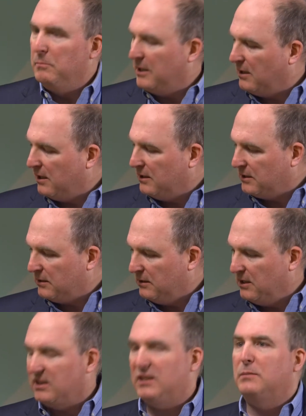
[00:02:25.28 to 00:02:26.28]
because
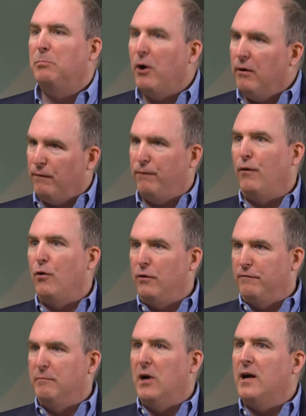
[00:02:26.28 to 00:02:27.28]
this smartphone
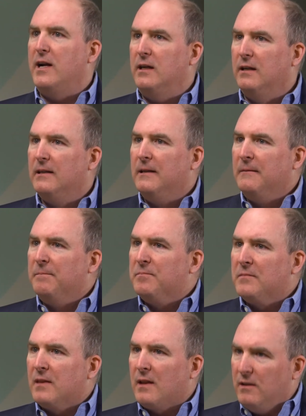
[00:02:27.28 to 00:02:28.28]
of mine,
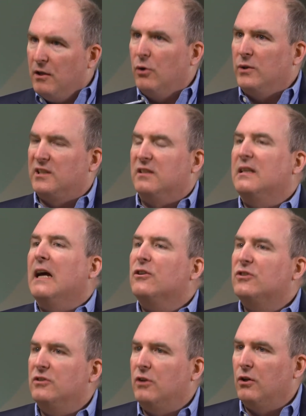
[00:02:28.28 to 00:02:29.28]
you know, it's a
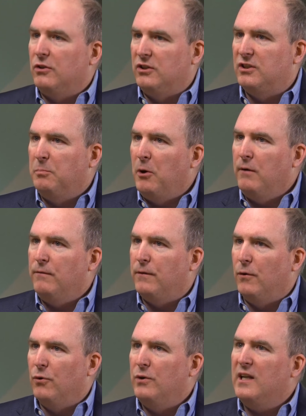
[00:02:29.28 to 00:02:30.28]
$1,000
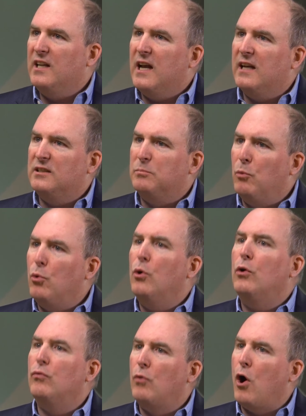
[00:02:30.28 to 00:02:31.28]
smartphone. It has
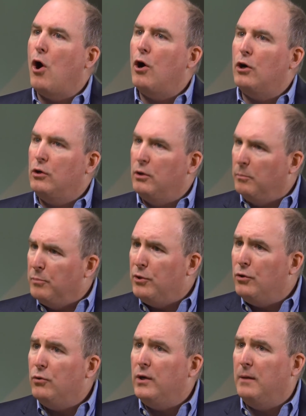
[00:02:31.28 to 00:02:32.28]
more raw
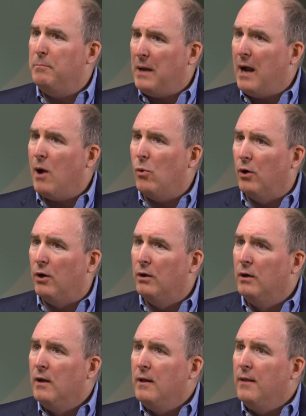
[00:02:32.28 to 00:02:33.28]
computing
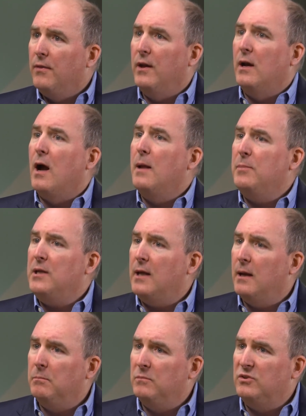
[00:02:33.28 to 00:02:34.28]
power than
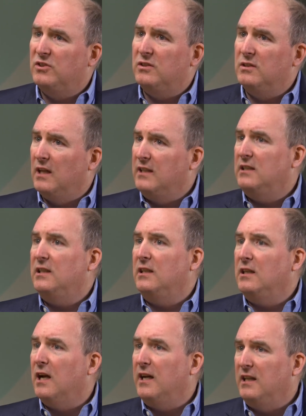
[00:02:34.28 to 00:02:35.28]
IBM's
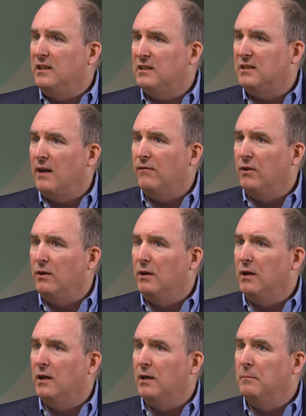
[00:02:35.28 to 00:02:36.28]

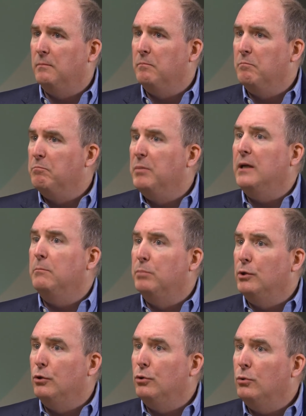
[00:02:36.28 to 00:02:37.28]
1997 Big
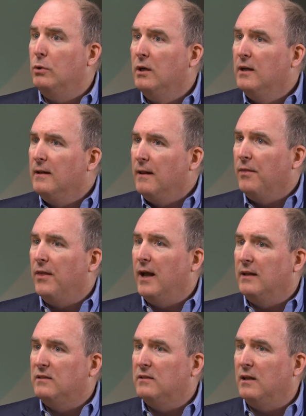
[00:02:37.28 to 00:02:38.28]
Blue
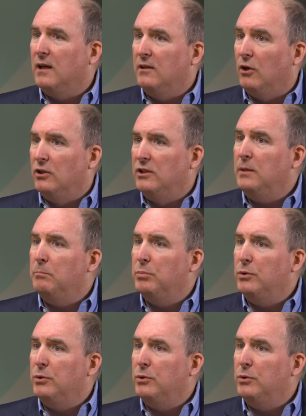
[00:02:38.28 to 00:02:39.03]
or Deep